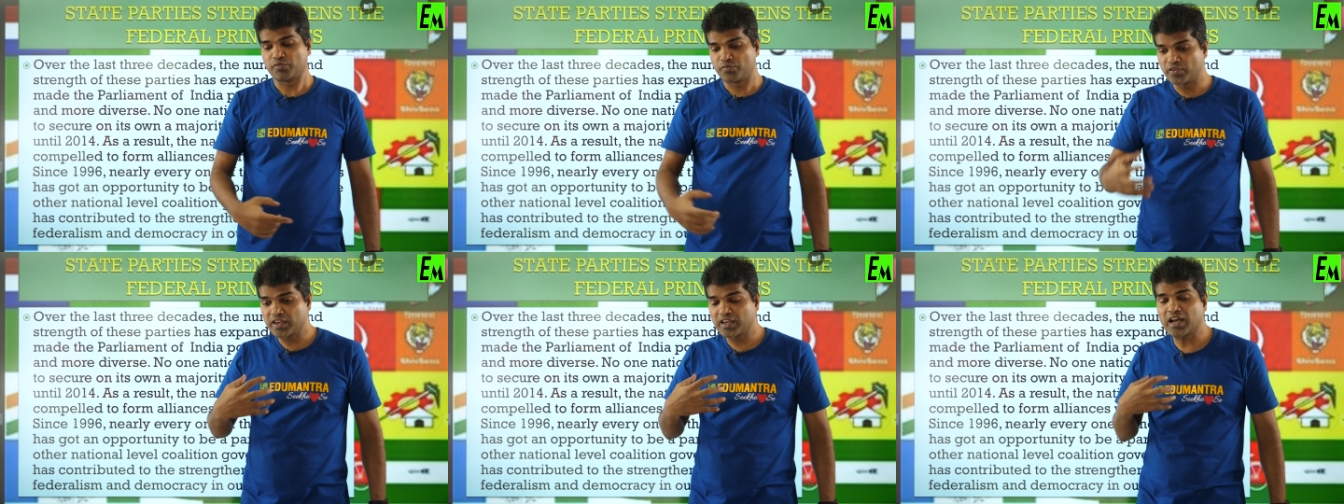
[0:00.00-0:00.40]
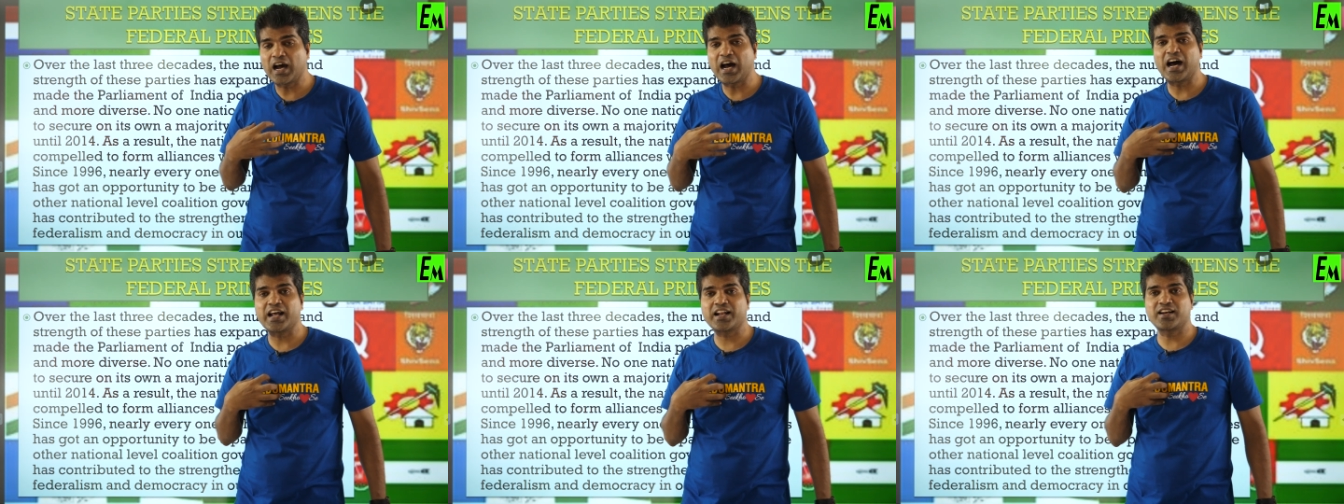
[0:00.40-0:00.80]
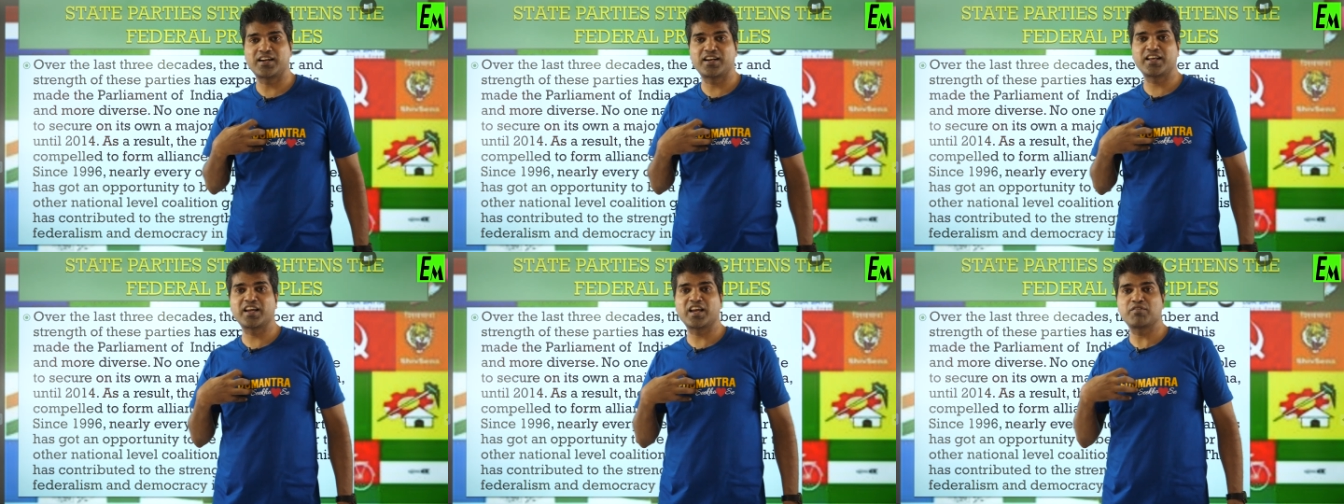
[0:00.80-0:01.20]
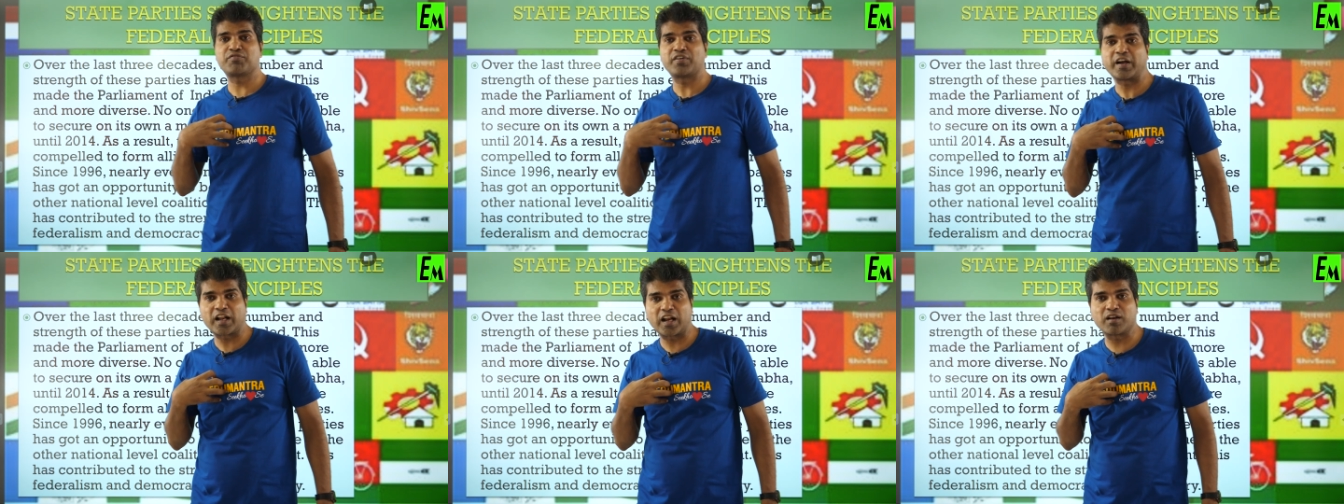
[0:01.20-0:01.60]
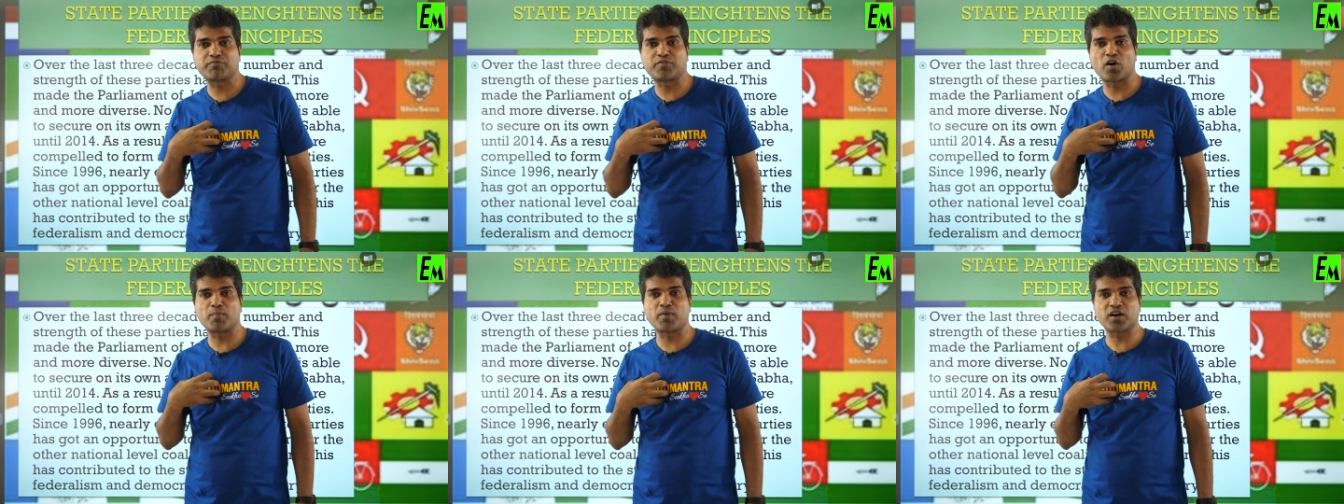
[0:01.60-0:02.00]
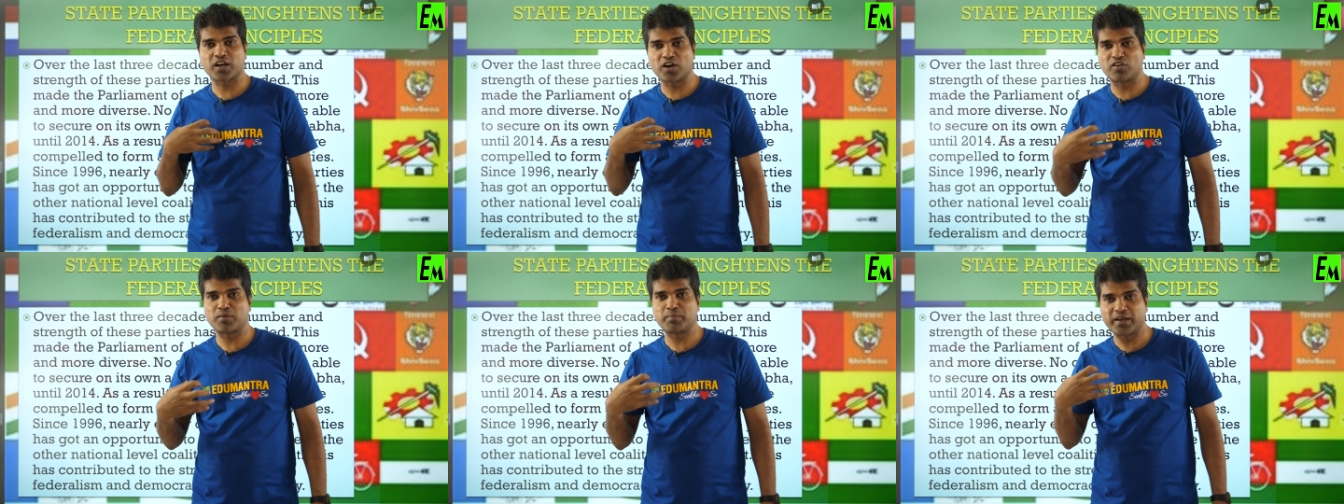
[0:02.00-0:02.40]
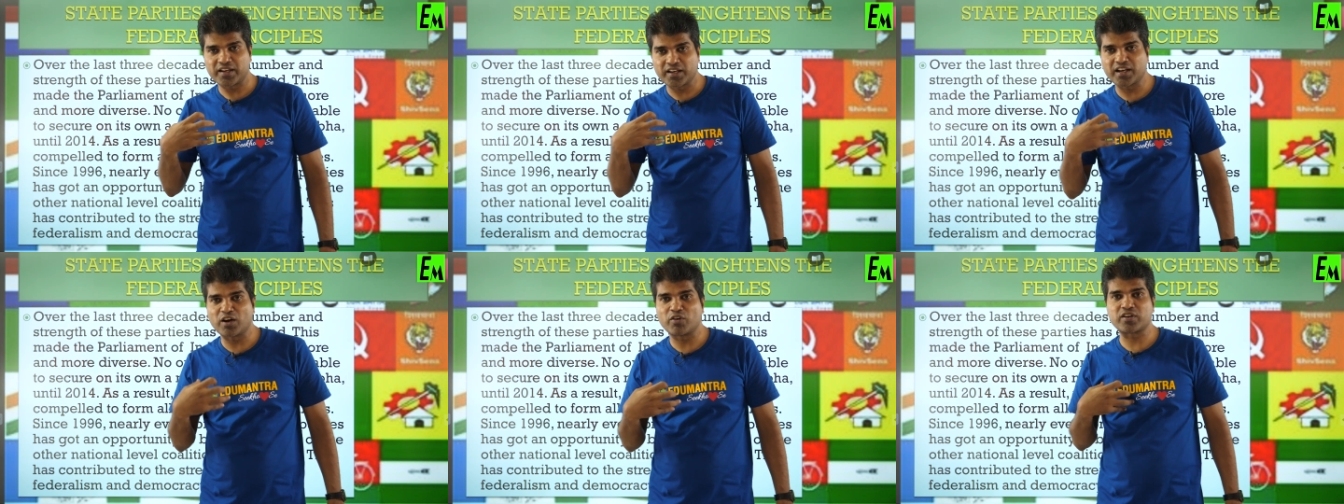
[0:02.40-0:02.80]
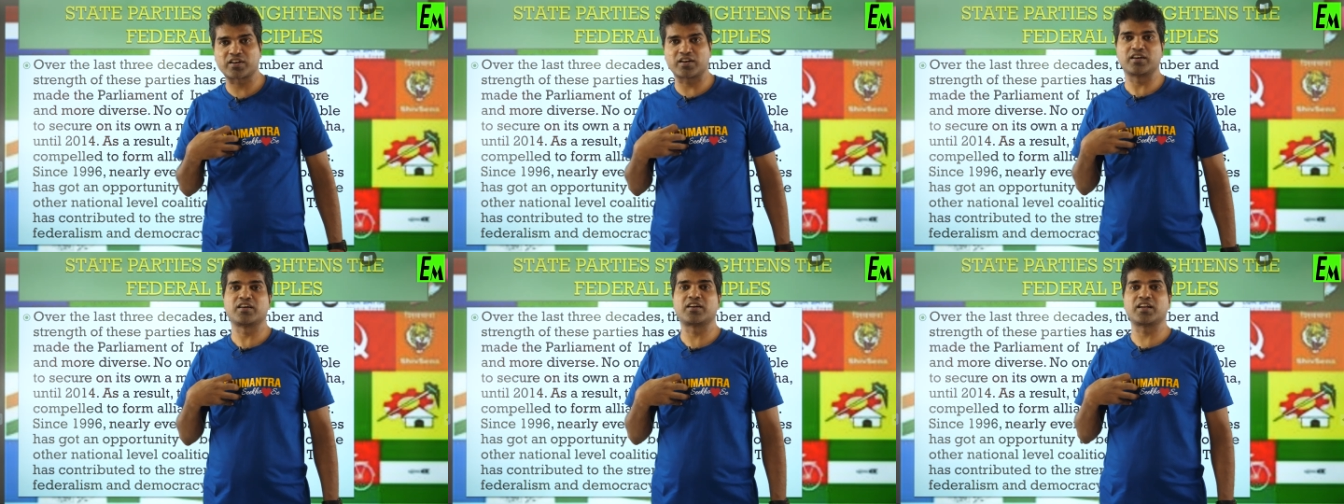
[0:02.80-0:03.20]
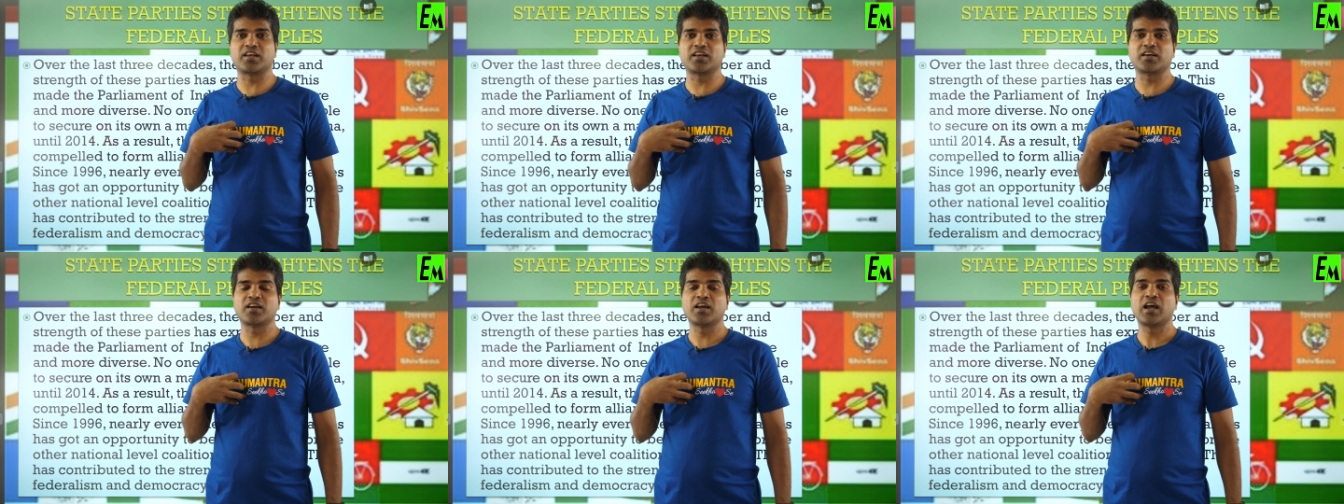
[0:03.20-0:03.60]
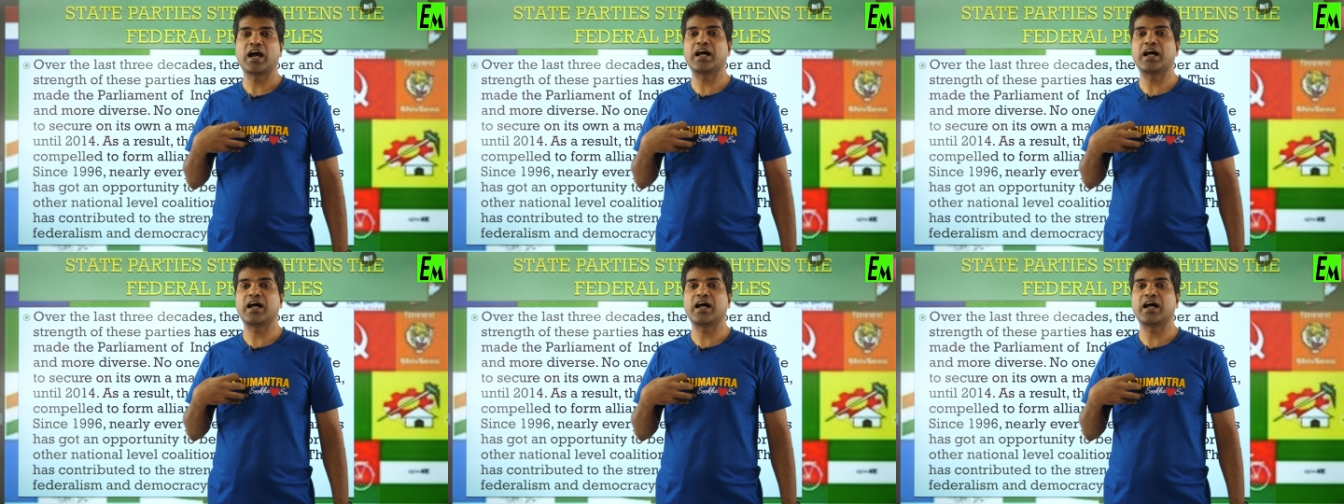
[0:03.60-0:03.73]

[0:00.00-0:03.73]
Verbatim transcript: We are running a federal form of government in our country